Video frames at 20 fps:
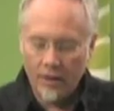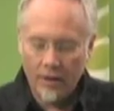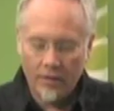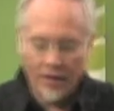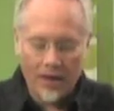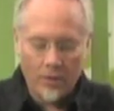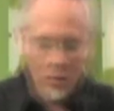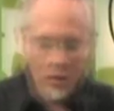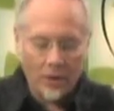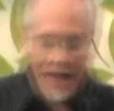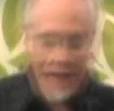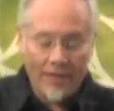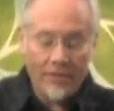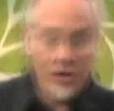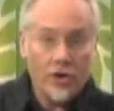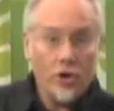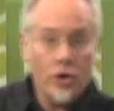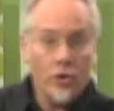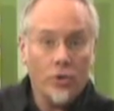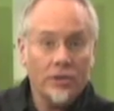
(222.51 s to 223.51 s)
Then we'll add the
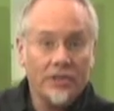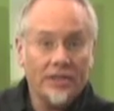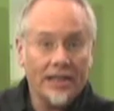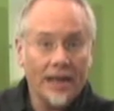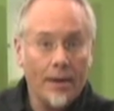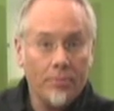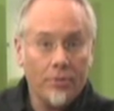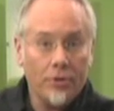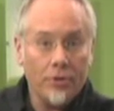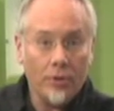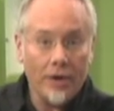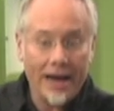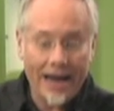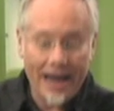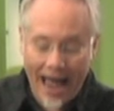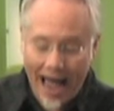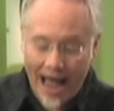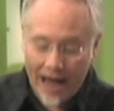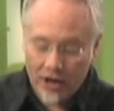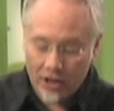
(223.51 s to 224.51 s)
new Sub
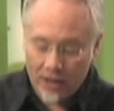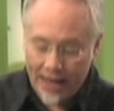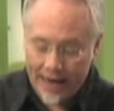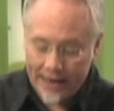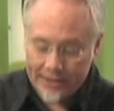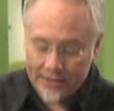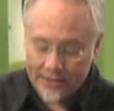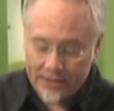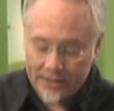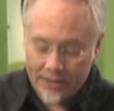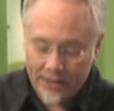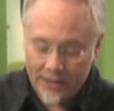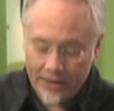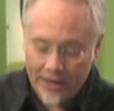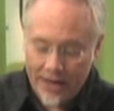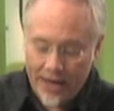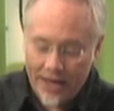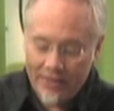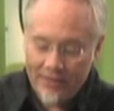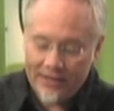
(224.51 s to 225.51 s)
3 Acolytes.
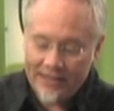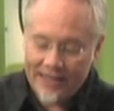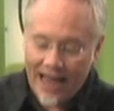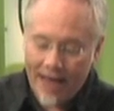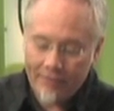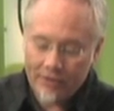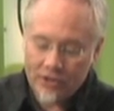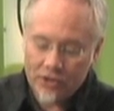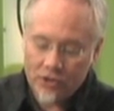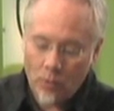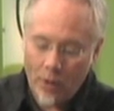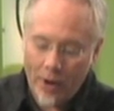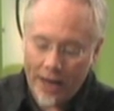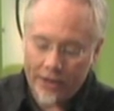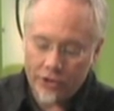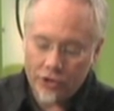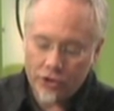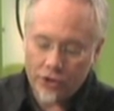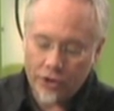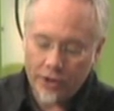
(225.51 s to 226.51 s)
These have a
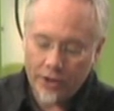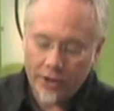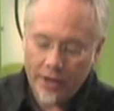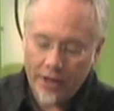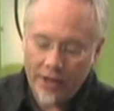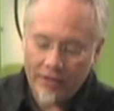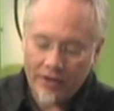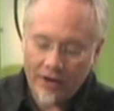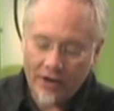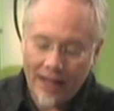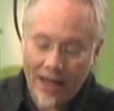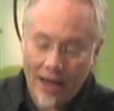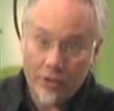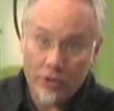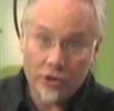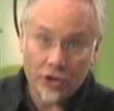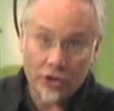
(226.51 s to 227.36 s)
switch that allow you